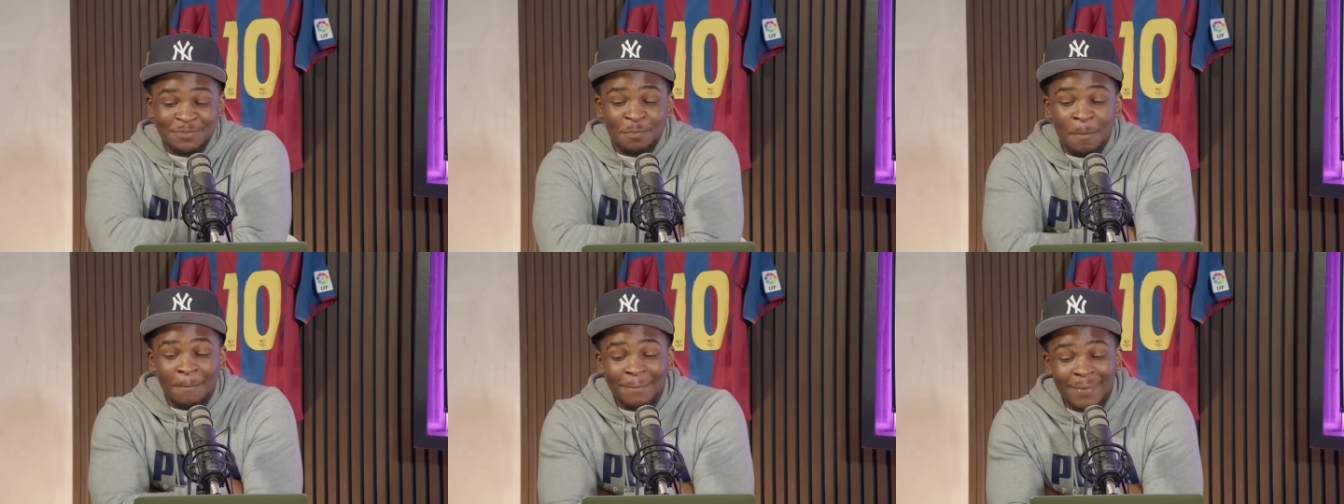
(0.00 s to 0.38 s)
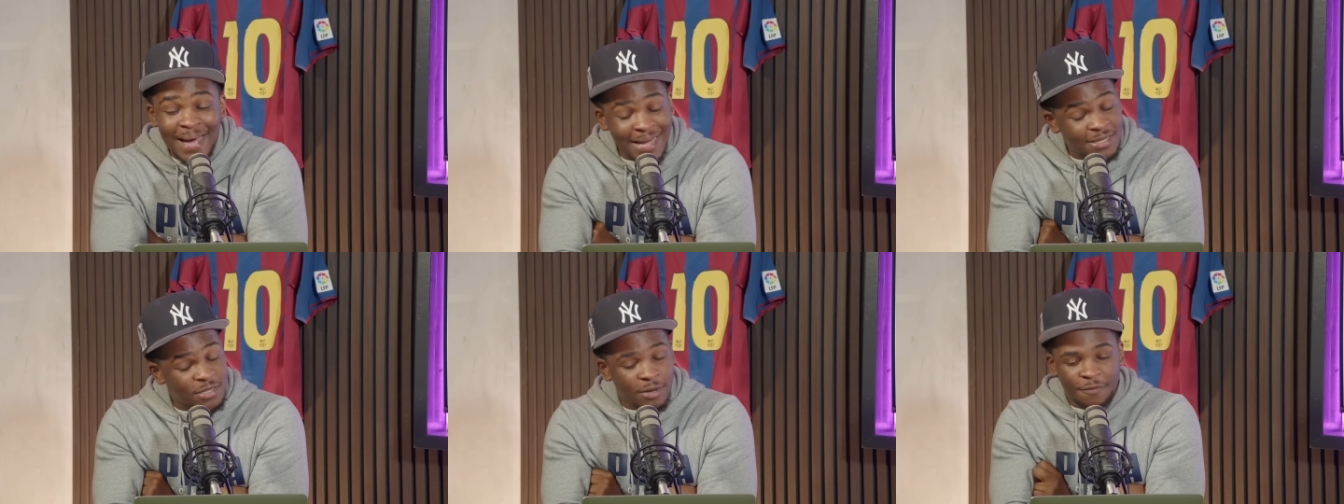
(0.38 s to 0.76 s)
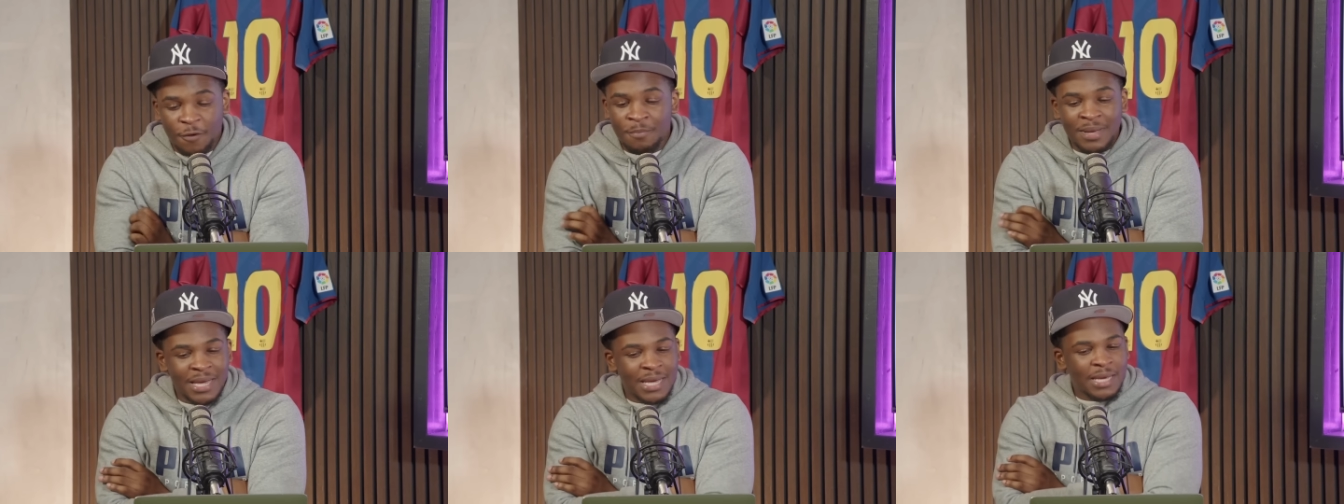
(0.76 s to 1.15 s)
mad. So for
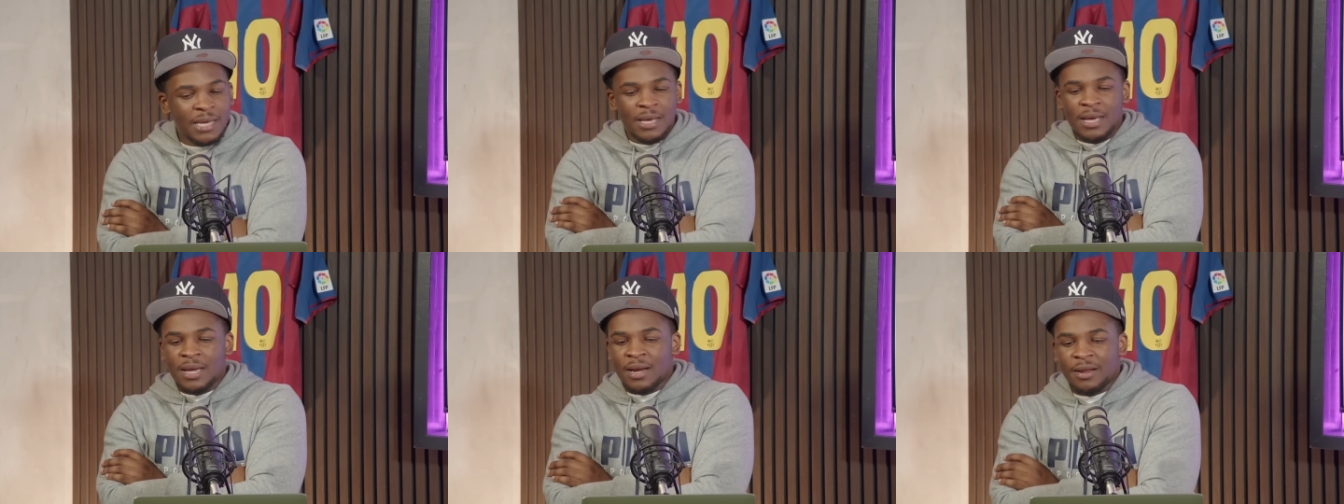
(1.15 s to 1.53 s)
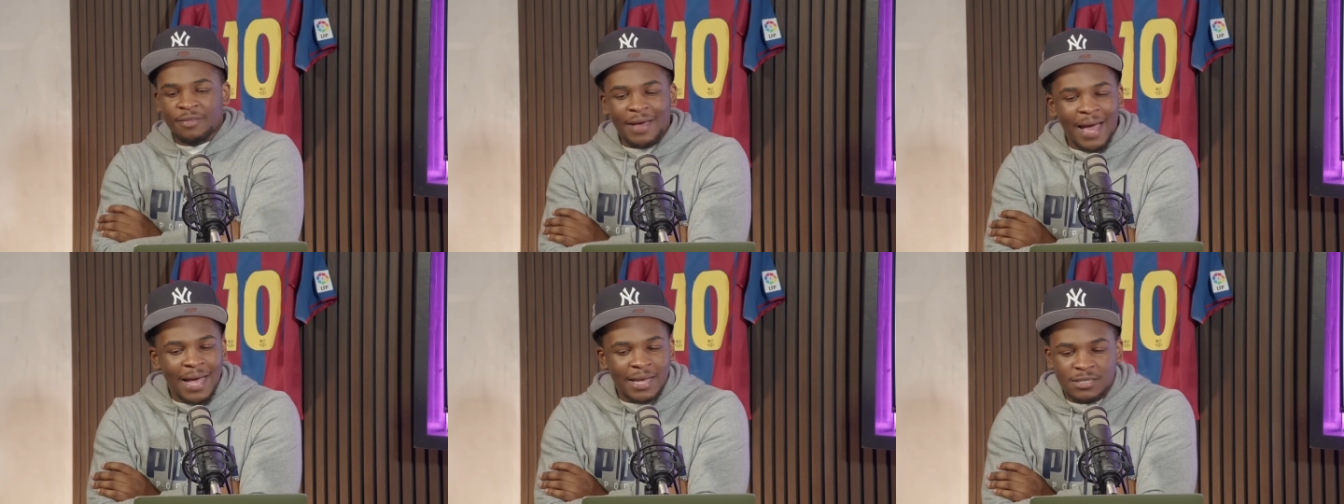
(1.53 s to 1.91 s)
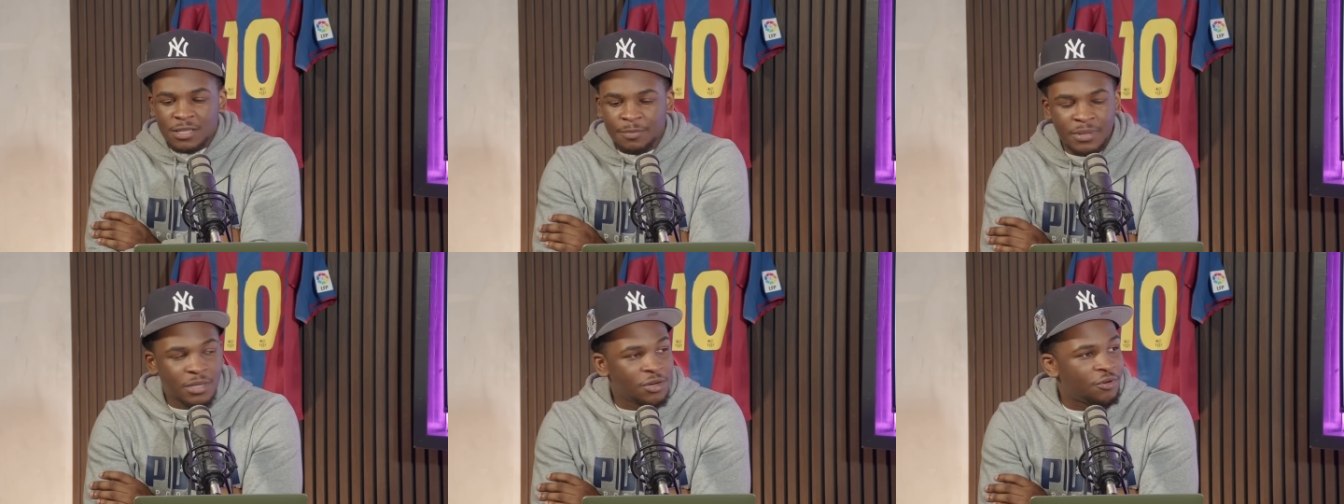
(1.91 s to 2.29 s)
me, yeah. that has to
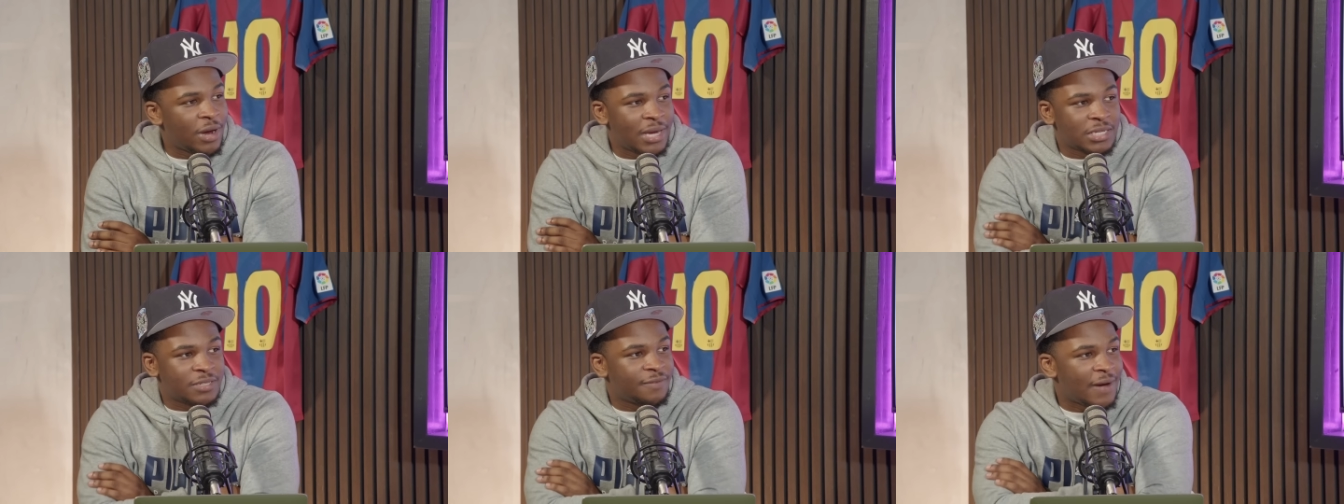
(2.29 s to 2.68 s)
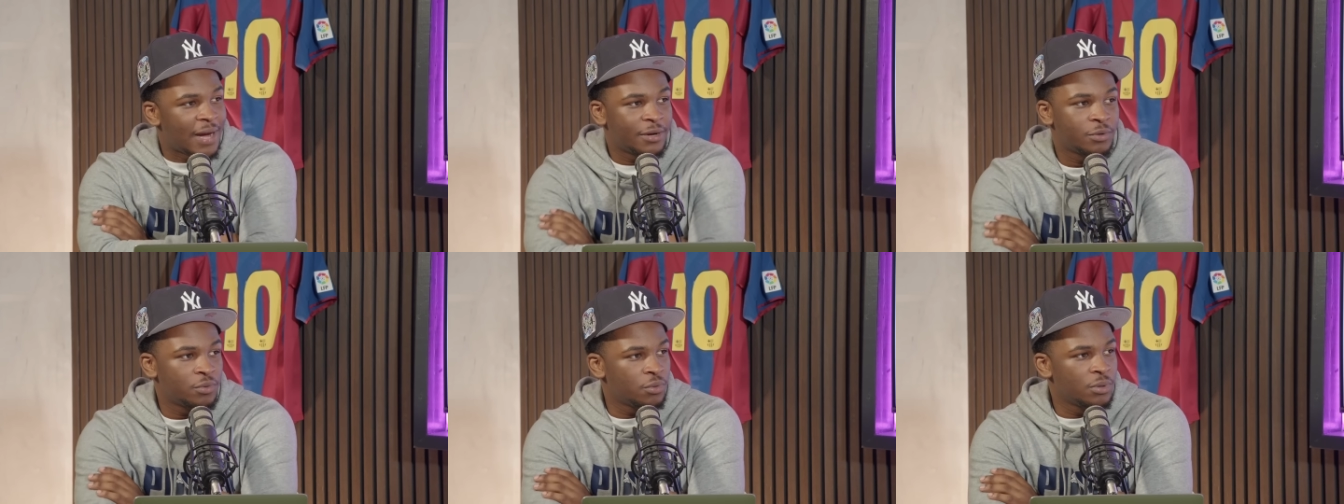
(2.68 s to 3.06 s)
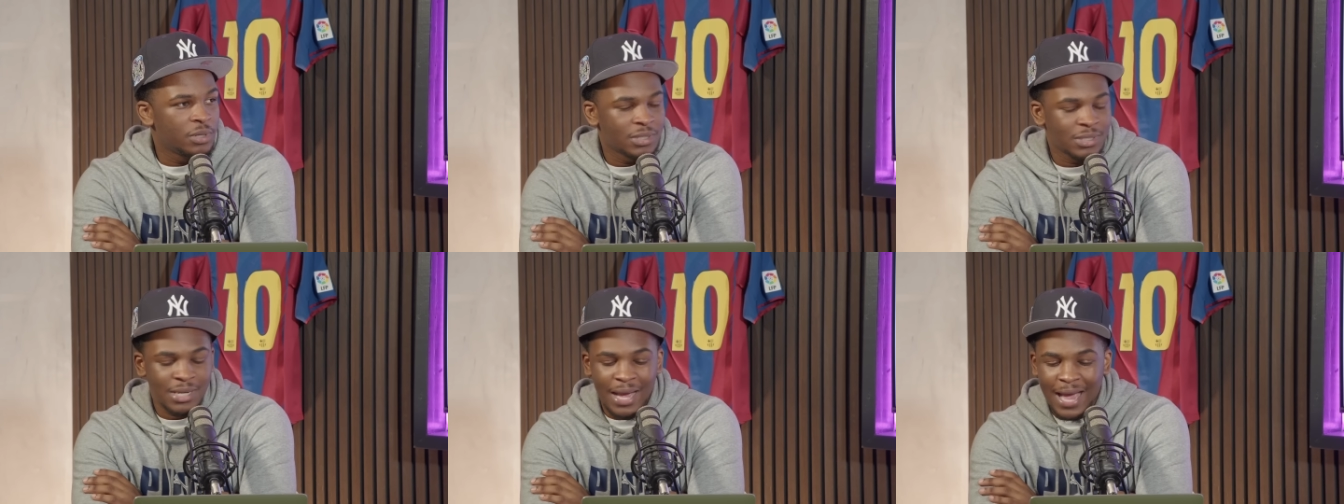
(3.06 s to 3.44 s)
be the greatest final
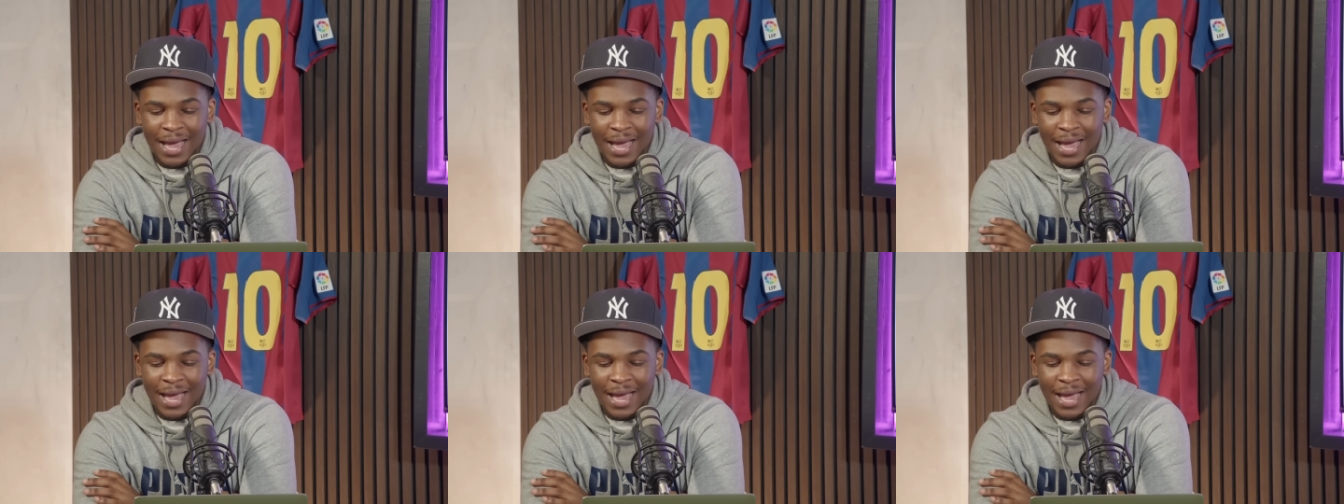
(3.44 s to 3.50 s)
to